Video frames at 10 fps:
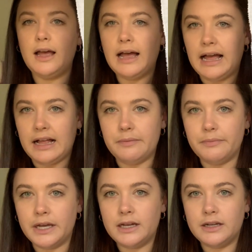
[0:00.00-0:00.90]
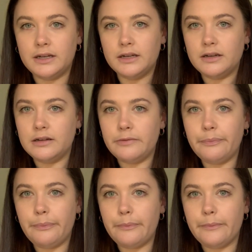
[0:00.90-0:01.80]
Um,
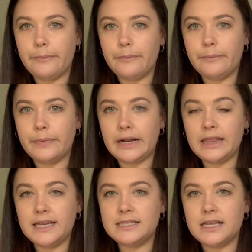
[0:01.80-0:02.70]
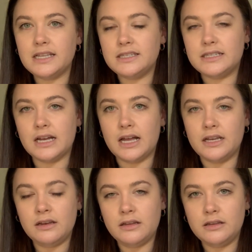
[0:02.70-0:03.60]
but at least that's
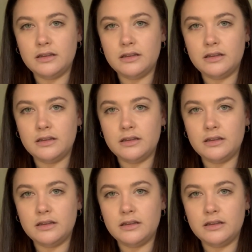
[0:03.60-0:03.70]
done.